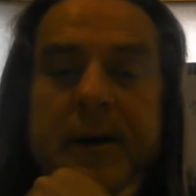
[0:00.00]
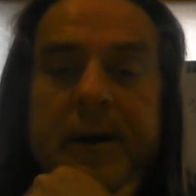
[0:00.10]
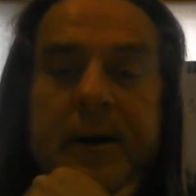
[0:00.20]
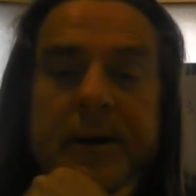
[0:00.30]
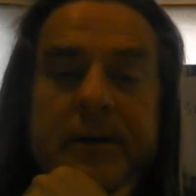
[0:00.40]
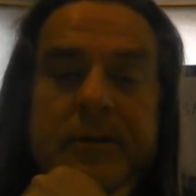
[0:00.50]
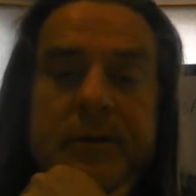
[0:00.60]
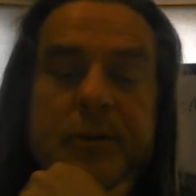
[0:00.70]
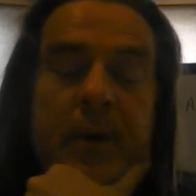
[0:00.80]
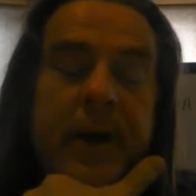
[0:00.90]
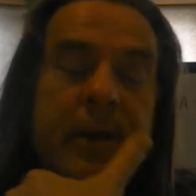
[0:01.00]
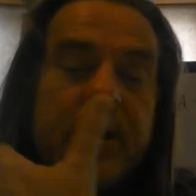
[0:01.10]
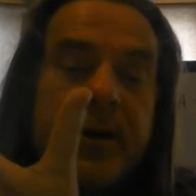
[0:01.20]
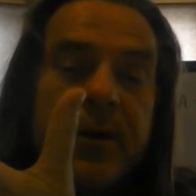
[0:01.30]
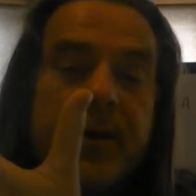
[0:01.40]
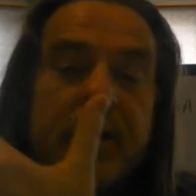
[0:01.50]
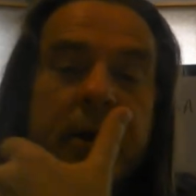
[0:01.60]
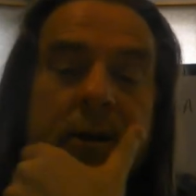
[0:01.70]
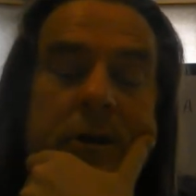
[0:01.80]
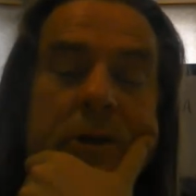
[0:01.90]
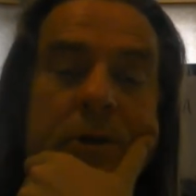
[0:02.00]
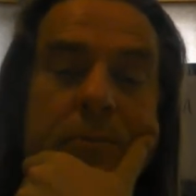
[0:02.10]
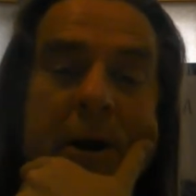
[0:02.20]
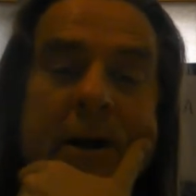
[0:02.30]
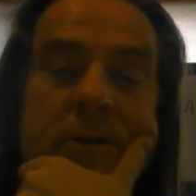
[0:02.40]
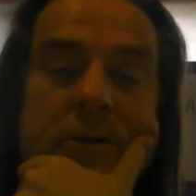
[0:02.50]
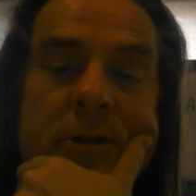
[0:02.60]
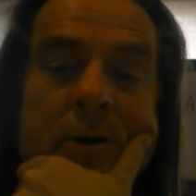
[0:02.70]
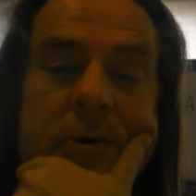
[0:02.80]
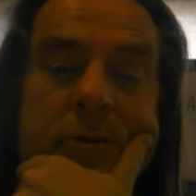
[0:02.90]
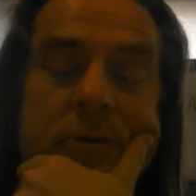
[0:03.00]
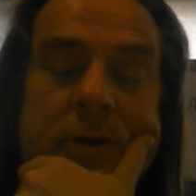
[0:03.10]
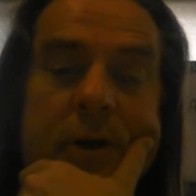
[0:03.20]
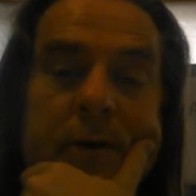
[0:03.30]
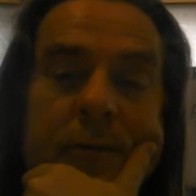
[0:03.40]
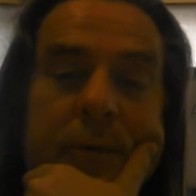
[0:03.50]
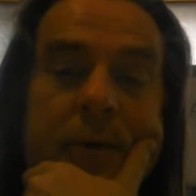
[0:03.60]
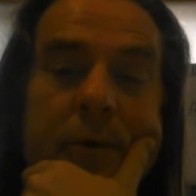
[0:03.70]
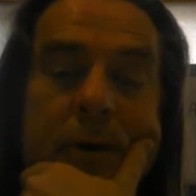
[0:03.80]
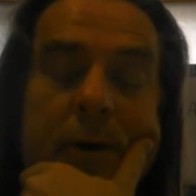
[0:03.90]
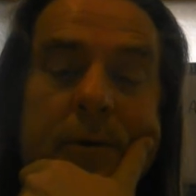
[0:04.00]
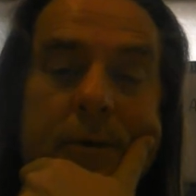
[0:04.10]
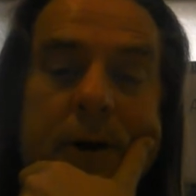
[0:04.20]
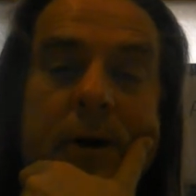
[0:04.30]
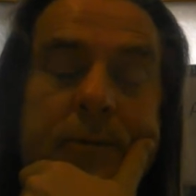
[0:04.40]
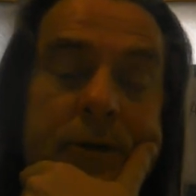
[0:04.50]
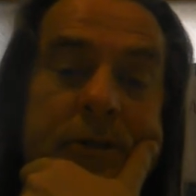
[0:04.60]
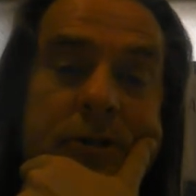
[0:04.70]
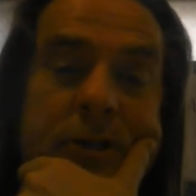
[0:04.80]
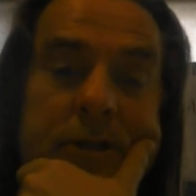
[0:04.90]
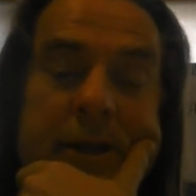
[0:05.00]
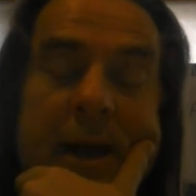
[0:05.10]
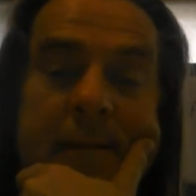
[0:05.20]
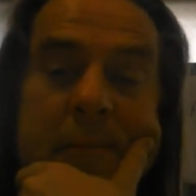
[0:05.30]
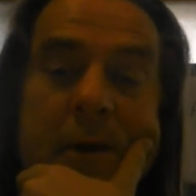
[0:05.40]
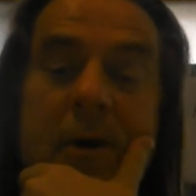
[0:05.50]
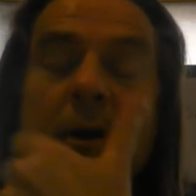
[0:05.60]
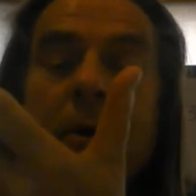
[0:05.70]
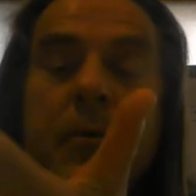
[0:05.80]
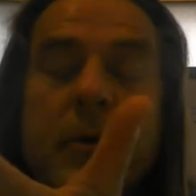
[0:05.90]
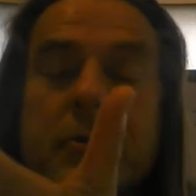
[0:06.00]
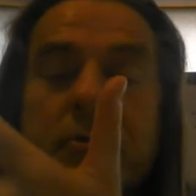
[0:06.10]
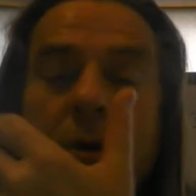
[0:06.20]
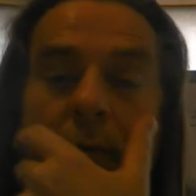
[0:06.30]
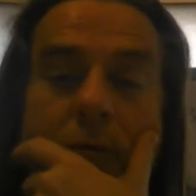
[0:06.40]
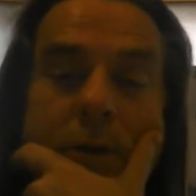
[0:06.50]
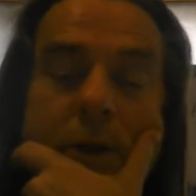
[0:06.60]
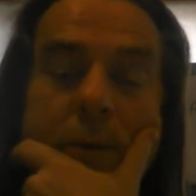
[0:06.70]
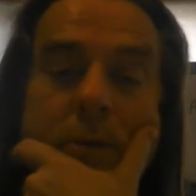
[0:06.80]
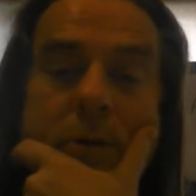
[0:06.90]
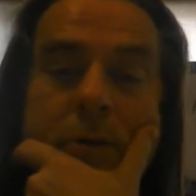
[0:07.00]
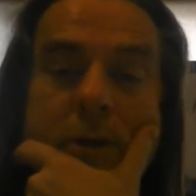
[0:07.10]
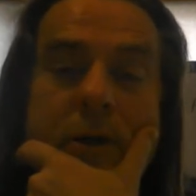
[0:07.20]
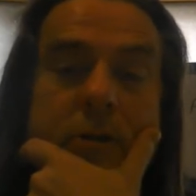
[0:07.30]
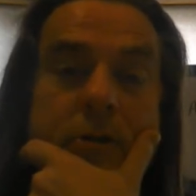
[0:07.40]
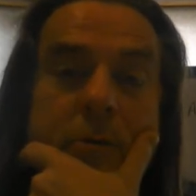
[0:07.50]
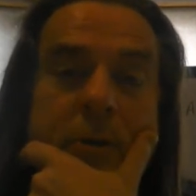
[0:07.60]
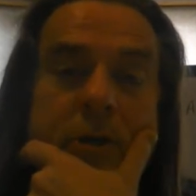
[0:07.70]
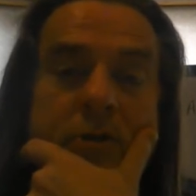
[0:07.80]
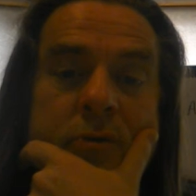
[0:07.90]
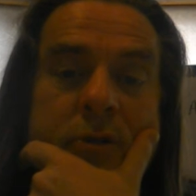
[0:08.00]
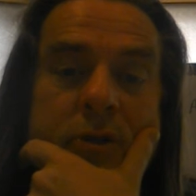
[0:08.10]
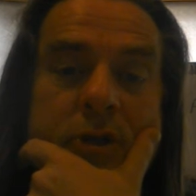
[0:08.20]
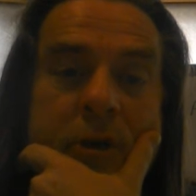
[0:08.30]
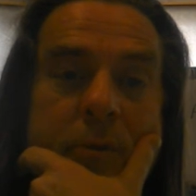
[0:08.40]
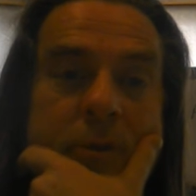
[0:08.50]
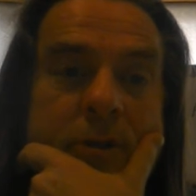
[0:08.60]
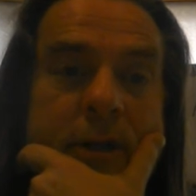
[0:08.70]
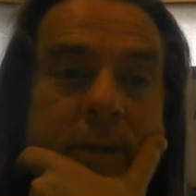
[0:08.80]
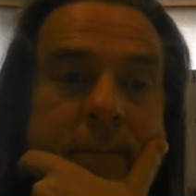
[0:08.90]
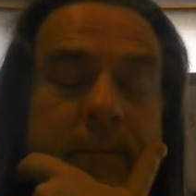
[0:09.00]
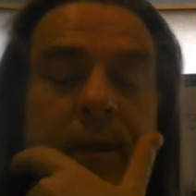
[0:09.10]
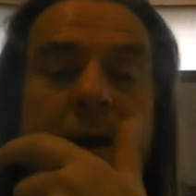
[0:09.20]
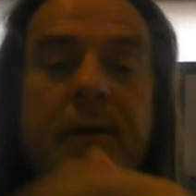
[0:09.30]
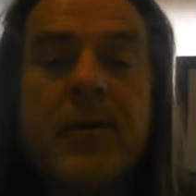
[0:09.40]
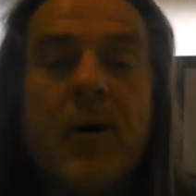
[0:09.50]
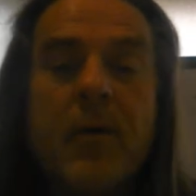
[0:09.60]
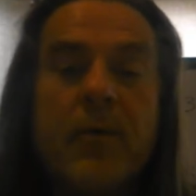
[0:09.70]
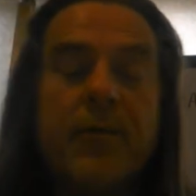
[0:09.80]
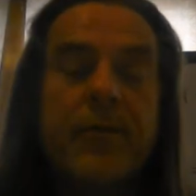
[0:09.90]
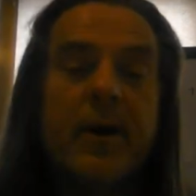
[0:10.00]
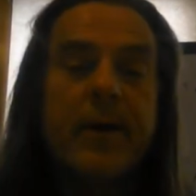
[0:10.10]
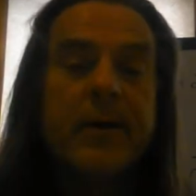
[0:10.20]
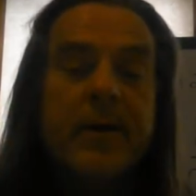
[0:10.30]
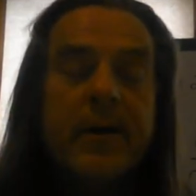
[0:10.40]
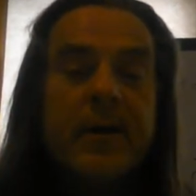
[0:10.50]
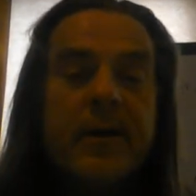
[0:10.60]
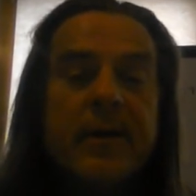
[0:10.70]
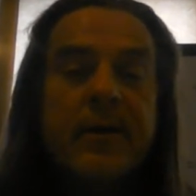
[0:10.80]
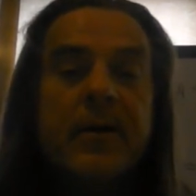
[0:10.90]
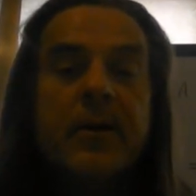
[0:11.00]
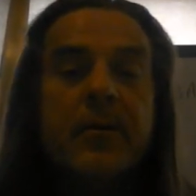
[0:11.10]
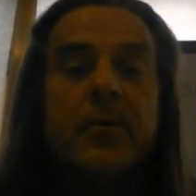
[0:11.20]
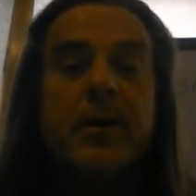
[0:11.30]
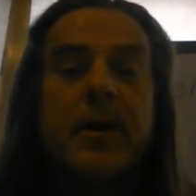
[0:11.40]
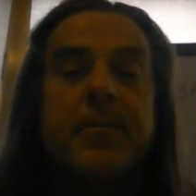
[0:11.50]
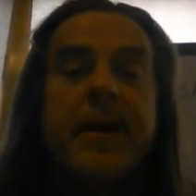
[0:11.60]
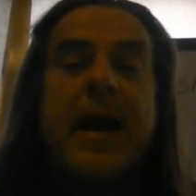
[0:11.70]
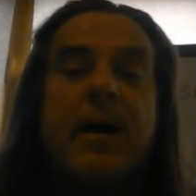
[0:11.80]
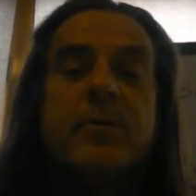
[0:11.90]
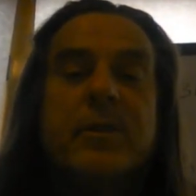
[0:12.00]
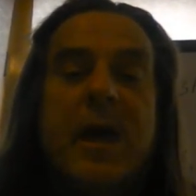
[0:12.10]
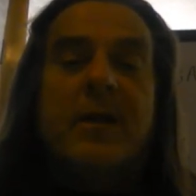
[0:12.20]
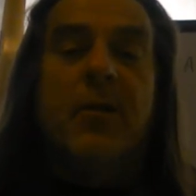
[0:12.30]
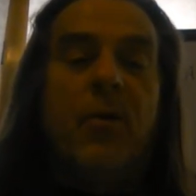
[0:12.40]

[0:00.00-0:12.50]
This way, you can continue practicing those for your Regents exam, which hopefully will still be in June this year. We'll see. I don't know if, we're going to be out that long.